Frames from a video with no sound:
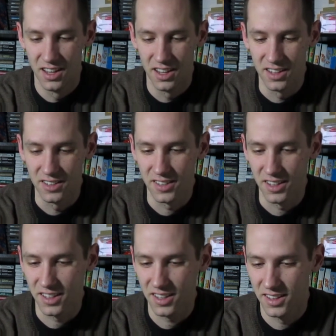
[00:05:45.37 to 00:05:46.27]
And I was
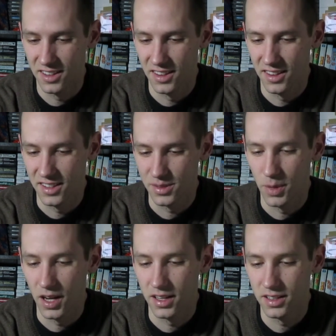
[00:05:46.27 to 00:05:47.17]
like, that's
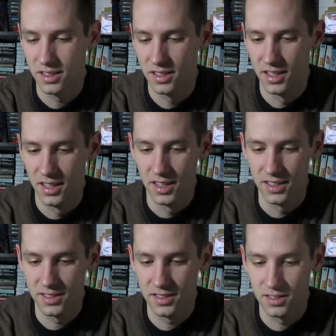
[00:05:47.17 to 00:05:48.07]
mine. And
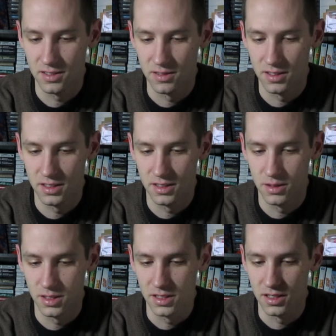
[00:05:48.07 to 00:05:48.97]
this is in really,
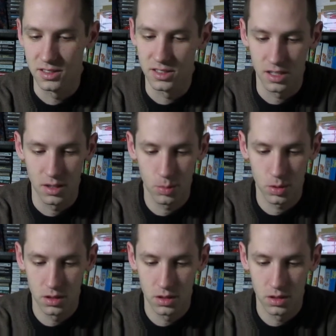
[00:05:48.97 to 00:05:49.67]
really good shape.